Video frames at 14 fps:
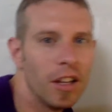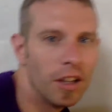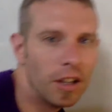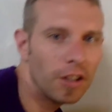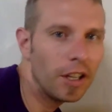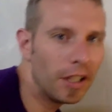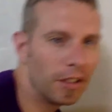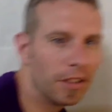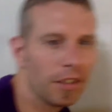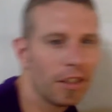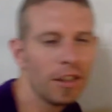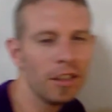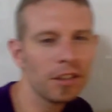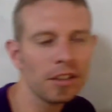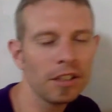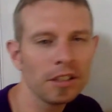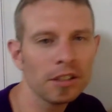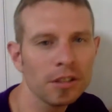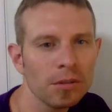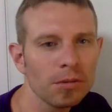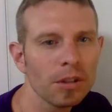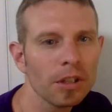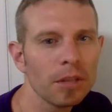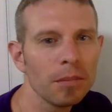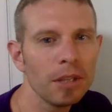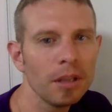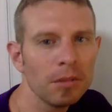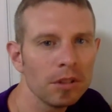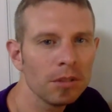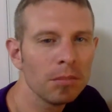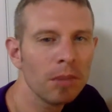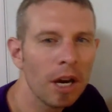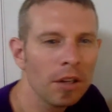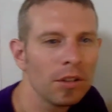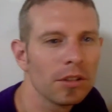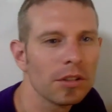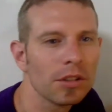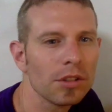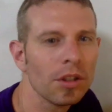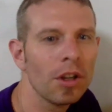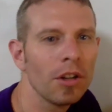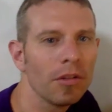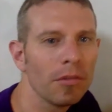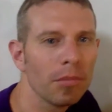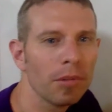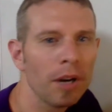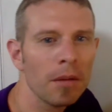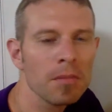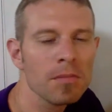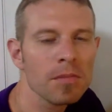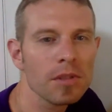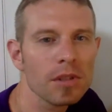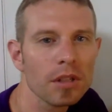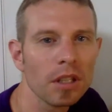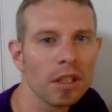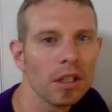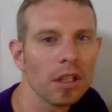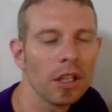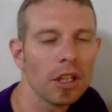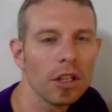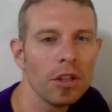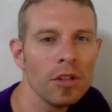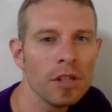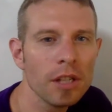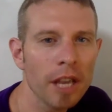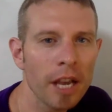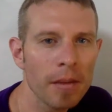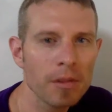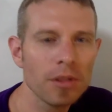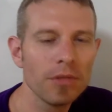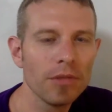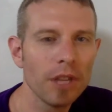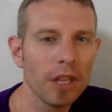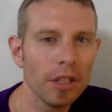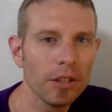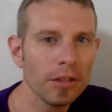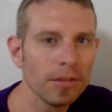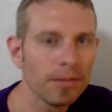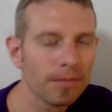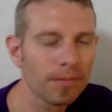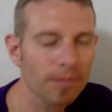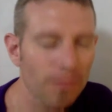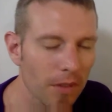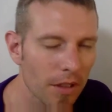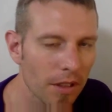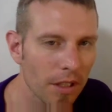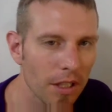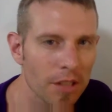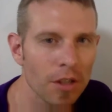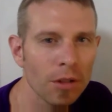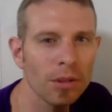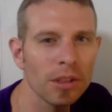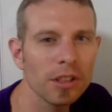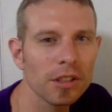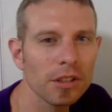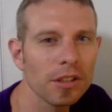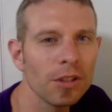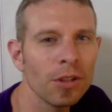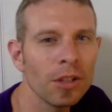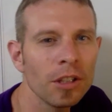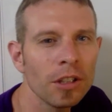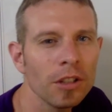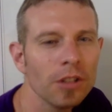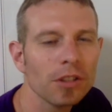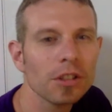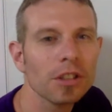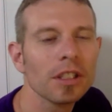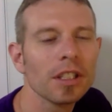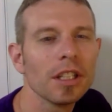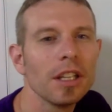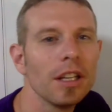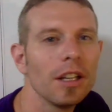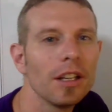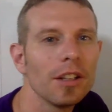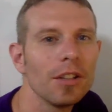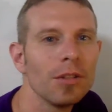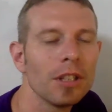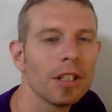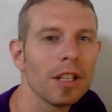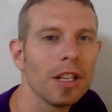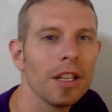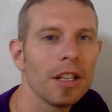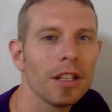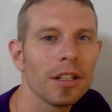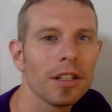Alright, in this lesson we're going to be able to model and solve problems using absolute value. And as always, Cornell notes, you want to